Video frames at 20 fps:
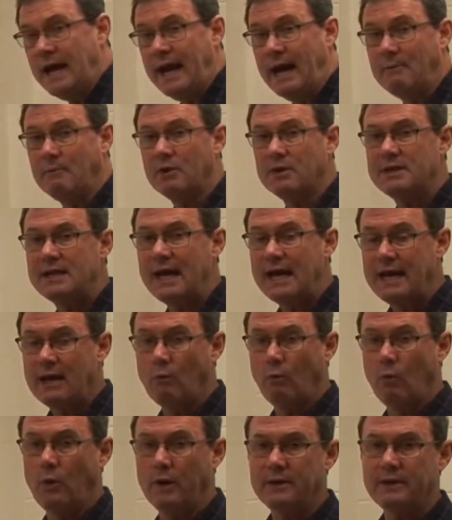Now I'm going to tell you
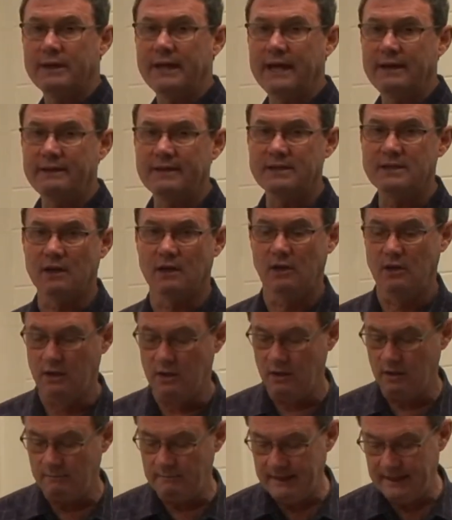one thing that's a
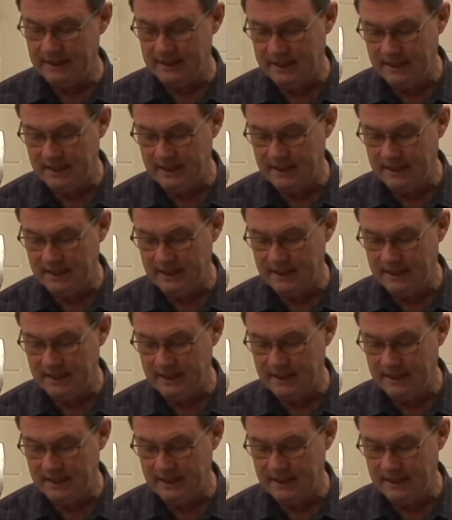little bit